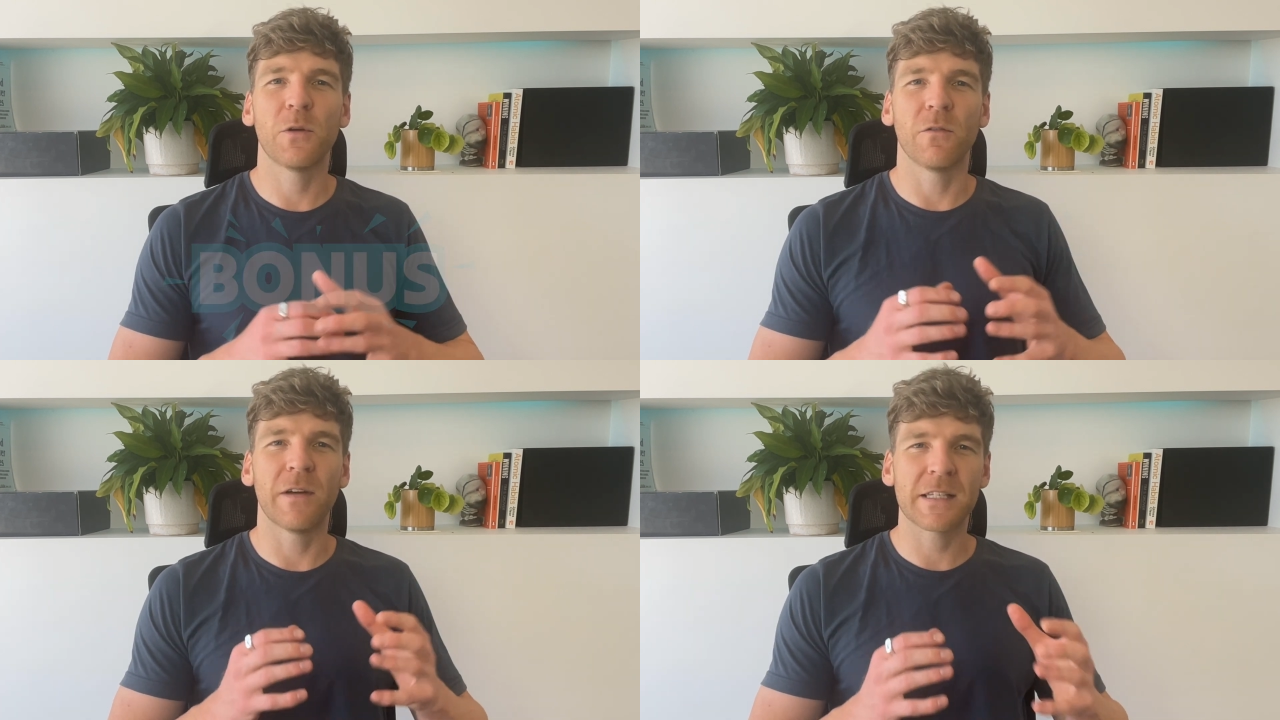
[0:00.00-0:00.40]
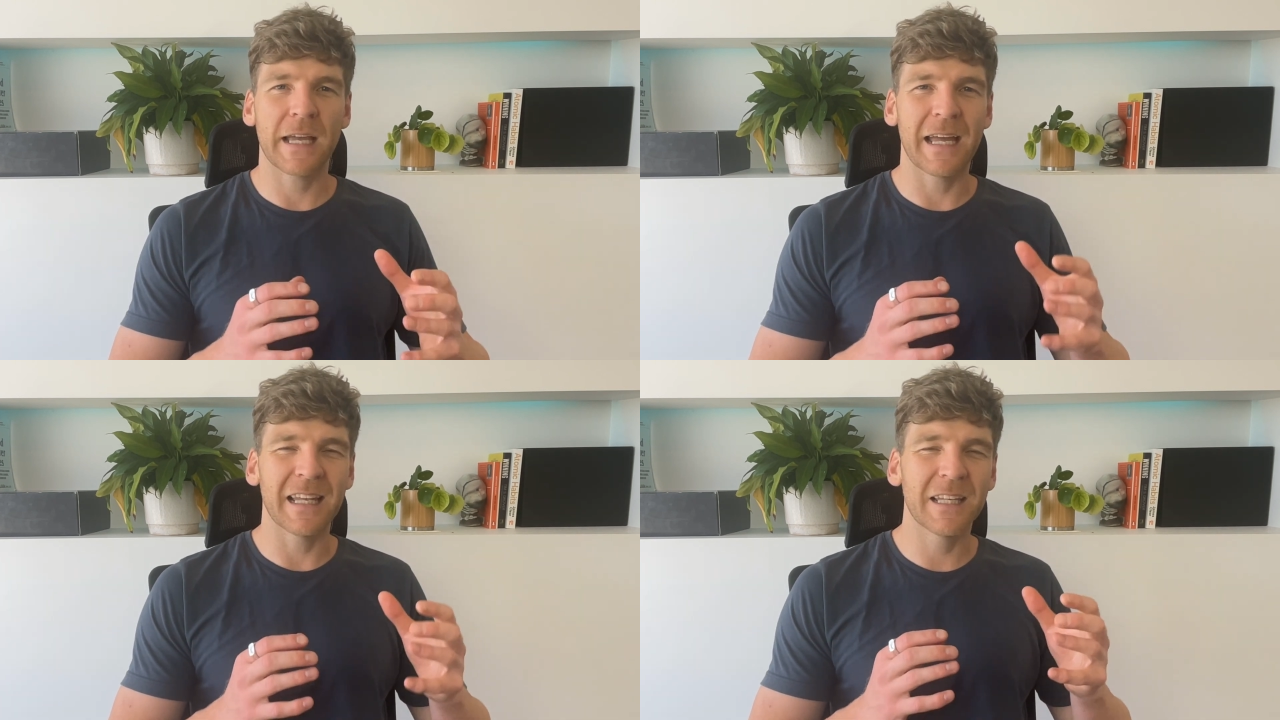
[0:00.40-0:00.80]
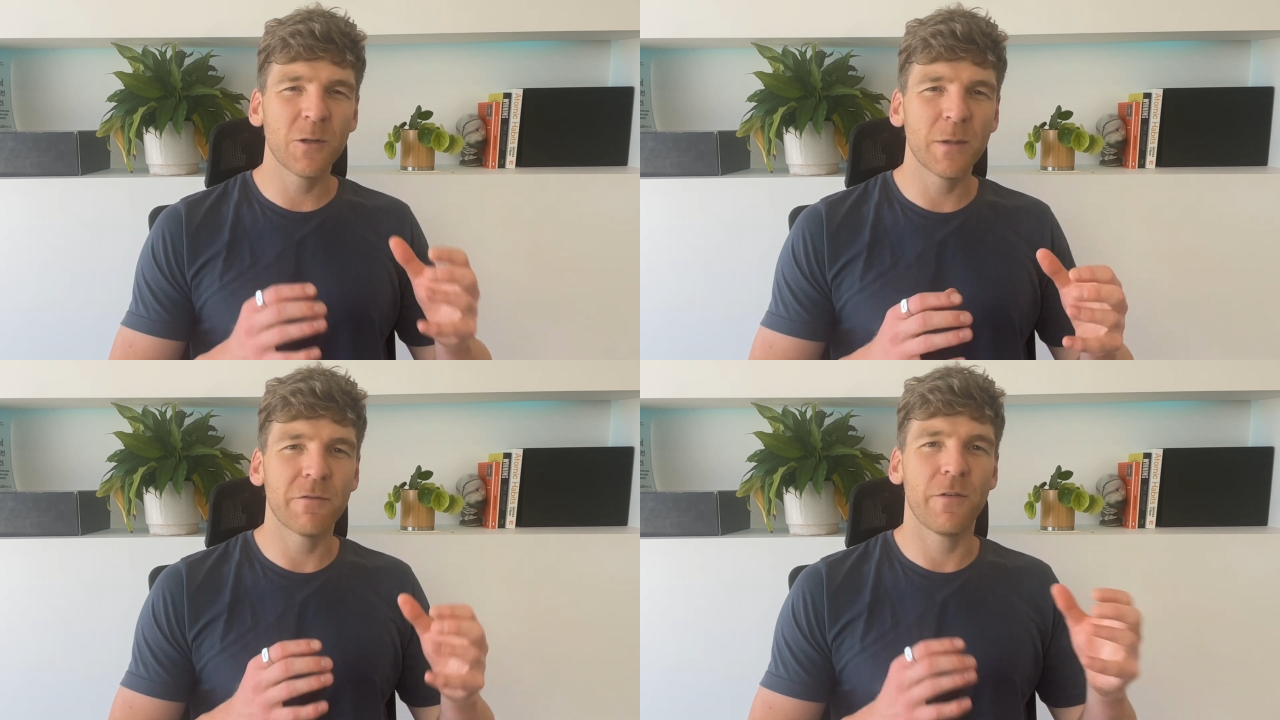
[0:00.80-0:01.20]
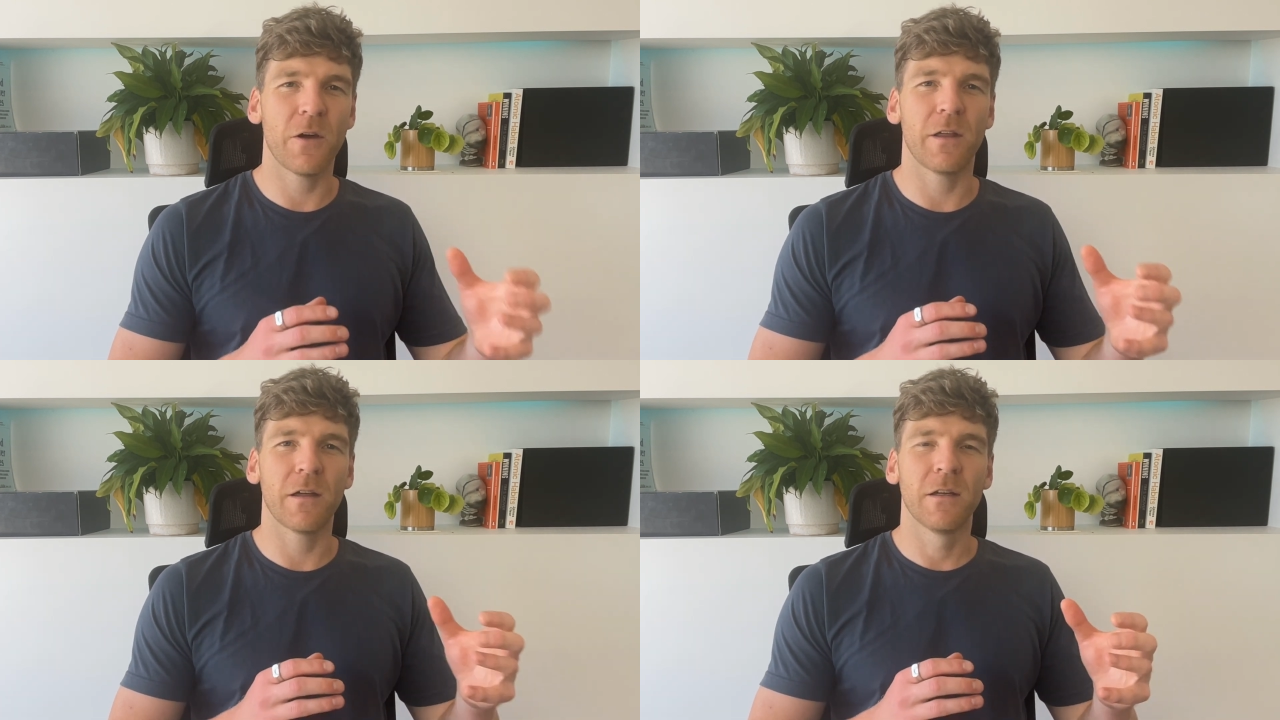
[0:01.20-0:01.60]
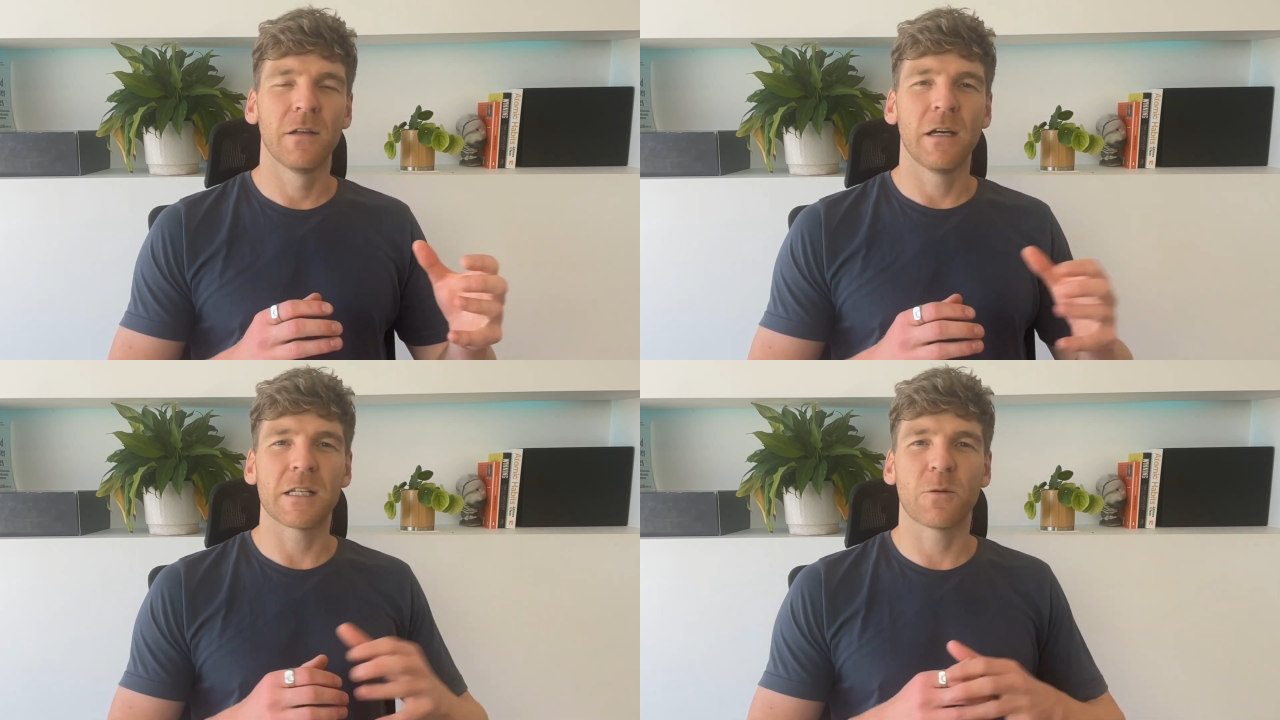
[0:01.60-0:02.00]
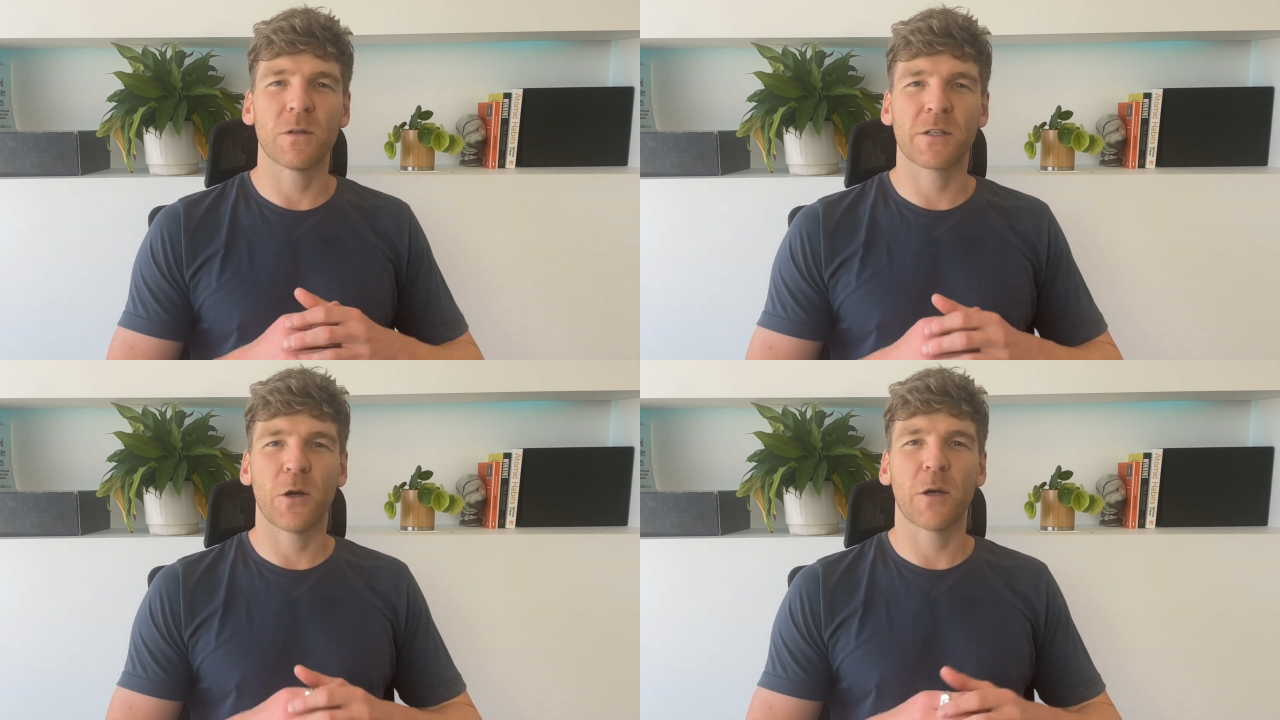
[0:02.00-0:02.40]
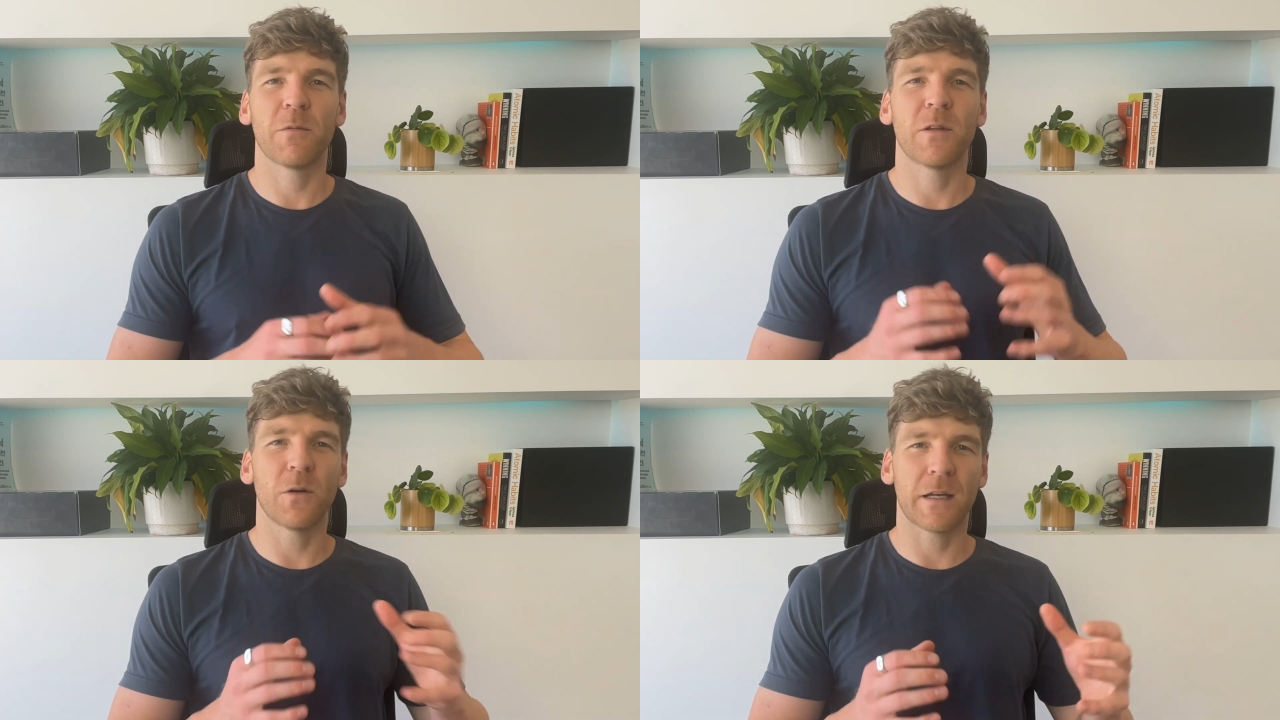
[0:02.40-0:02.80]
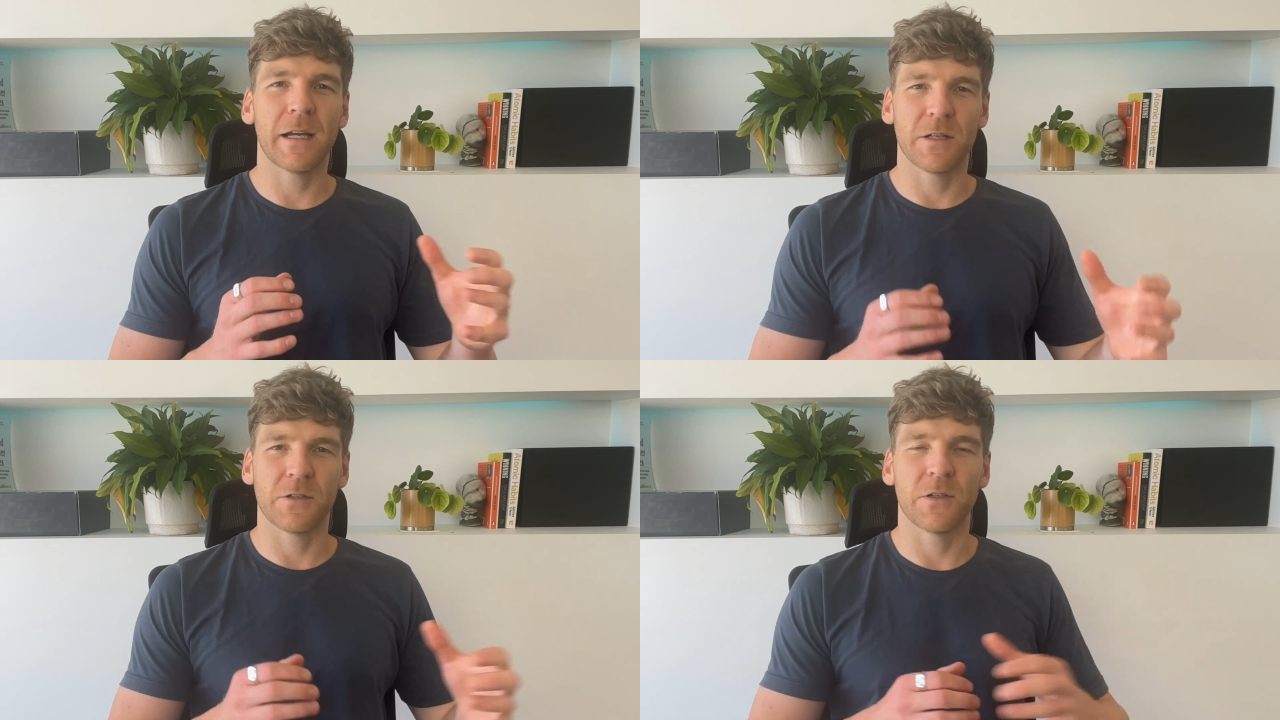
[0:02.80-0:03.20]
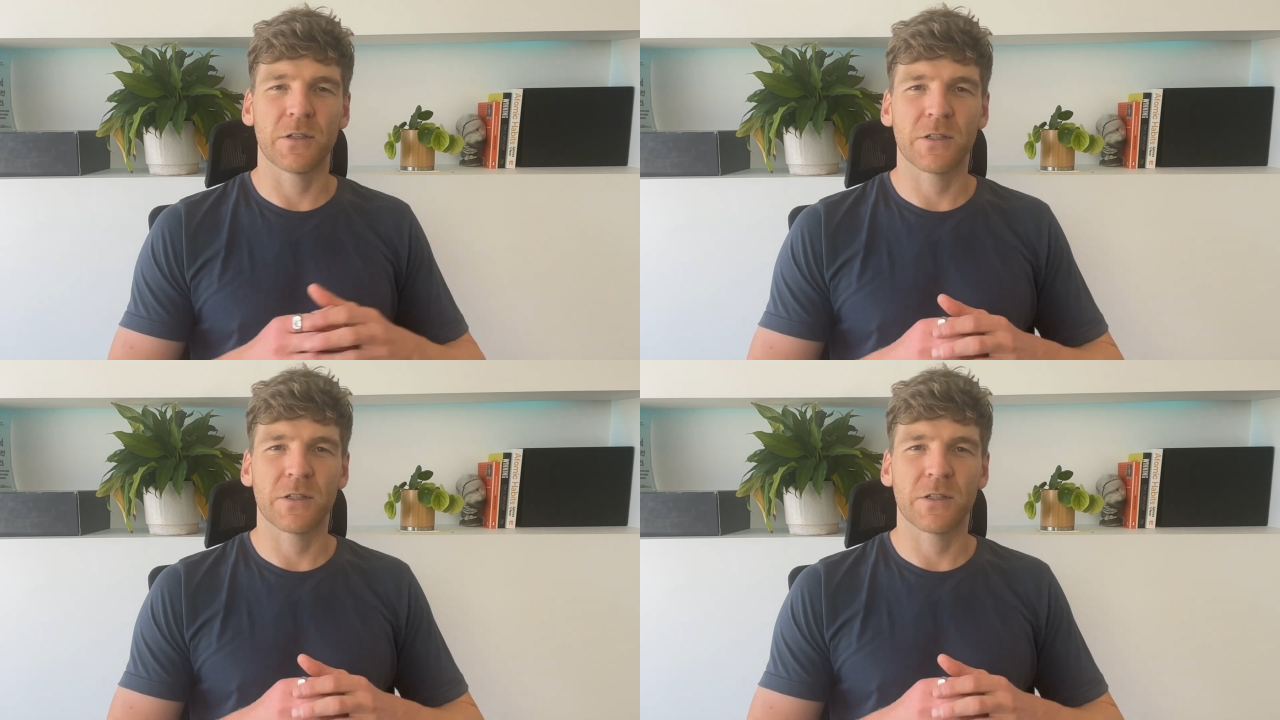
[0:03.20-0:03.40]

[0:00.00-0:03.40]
you investigate a little bit further as to what's going on with your gut issues.